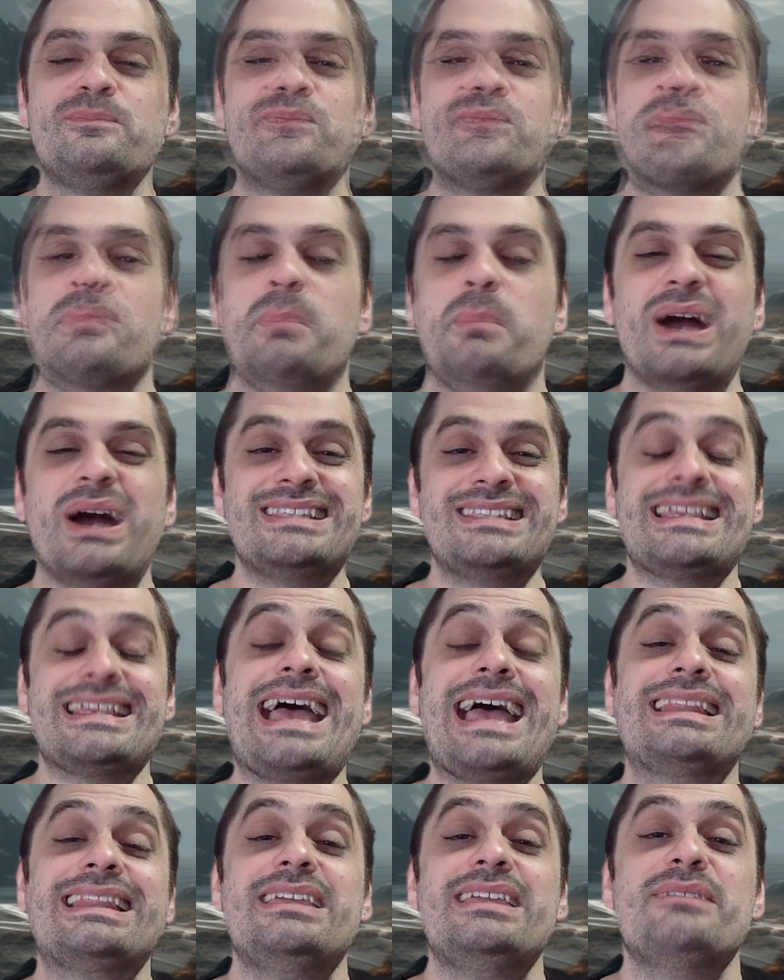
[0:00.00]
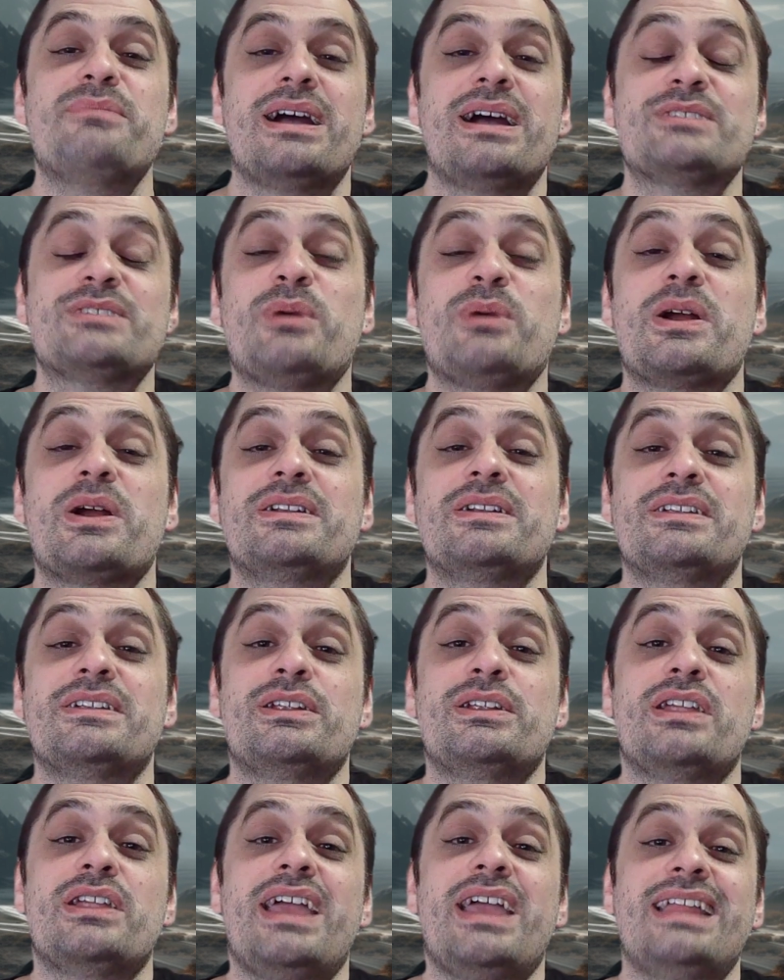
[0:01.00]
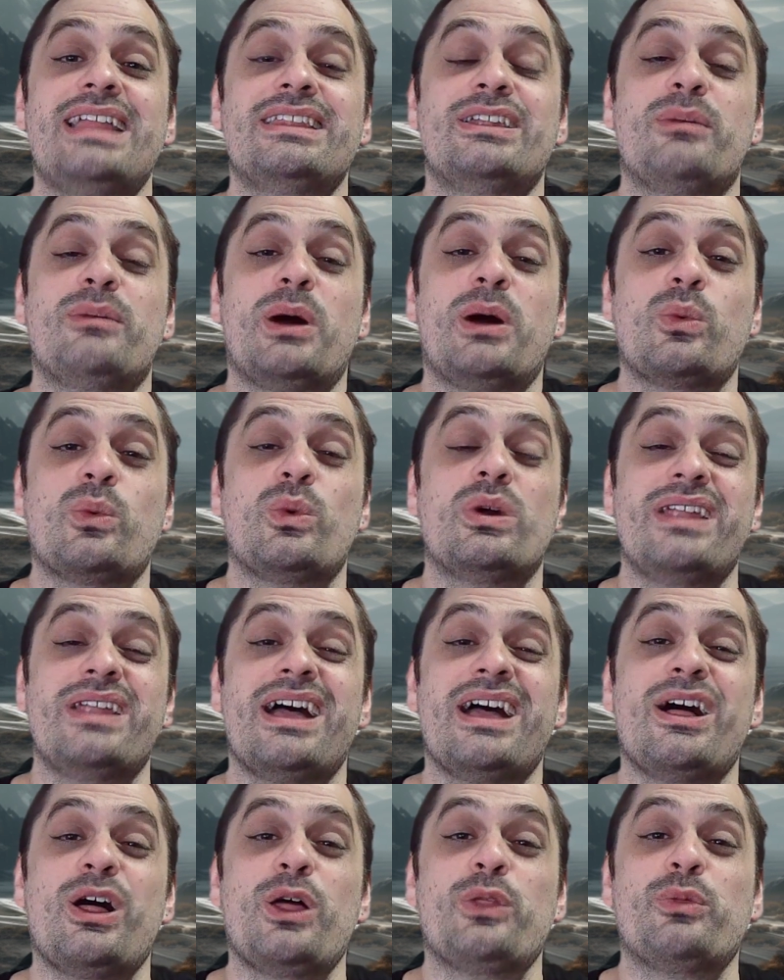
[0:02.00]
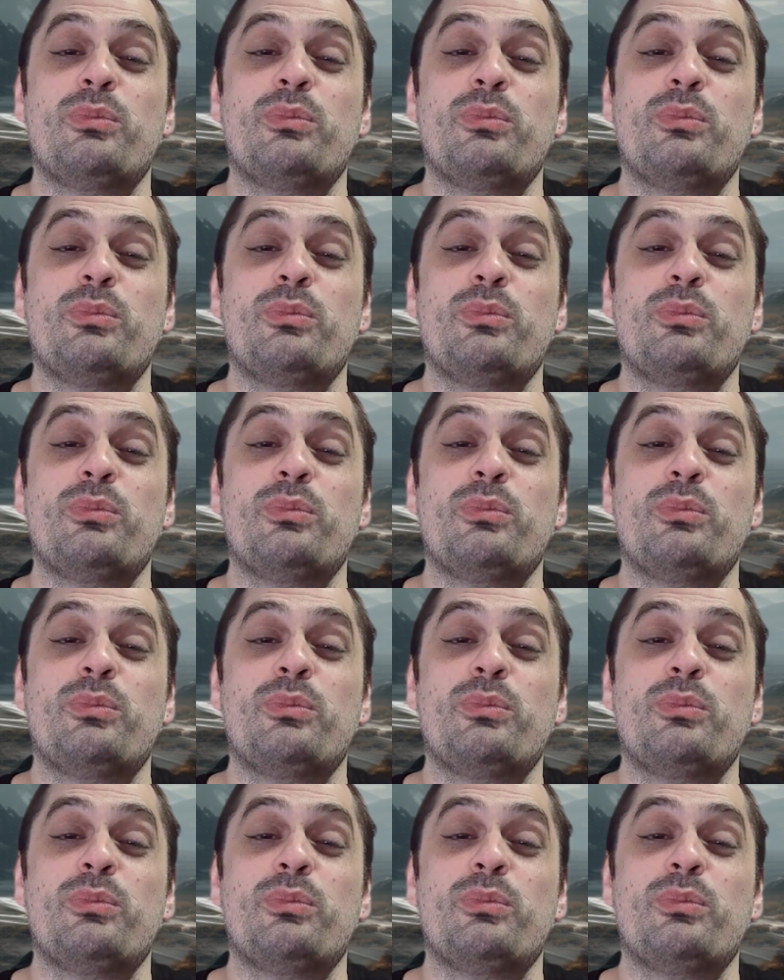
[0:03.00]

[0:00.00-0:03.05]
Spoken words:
But sadly, my Spartan ended up on 1 health,